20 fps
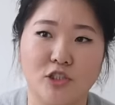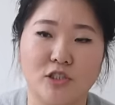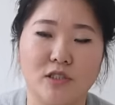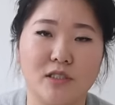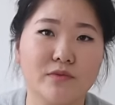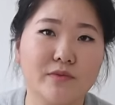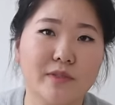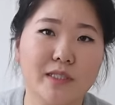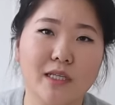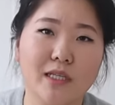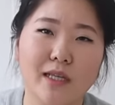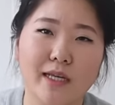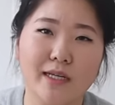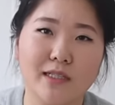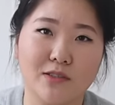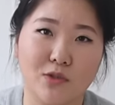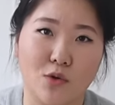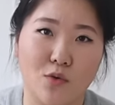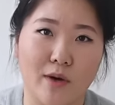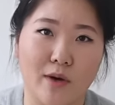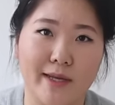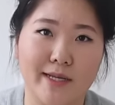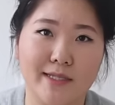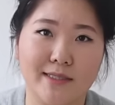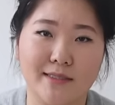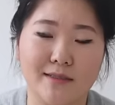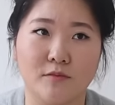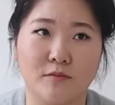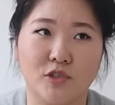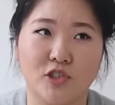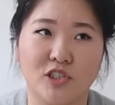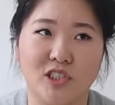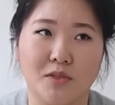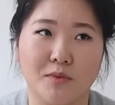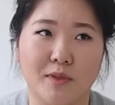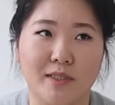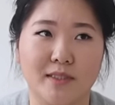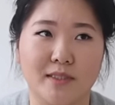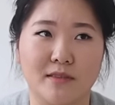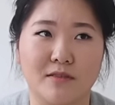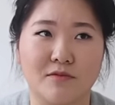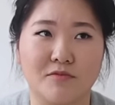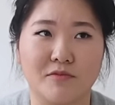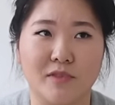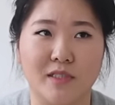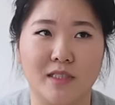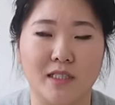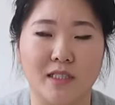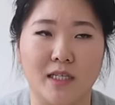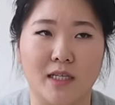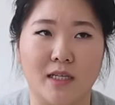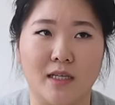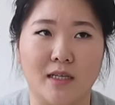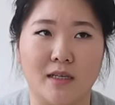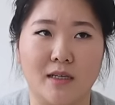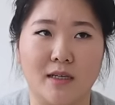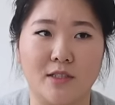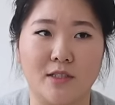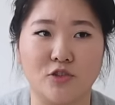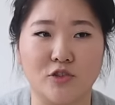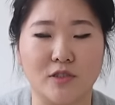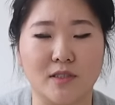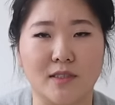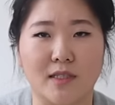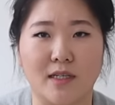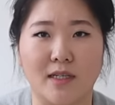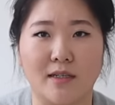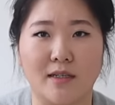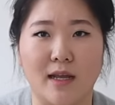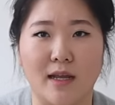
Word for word: She didn't really like toys. She wasn't really interested in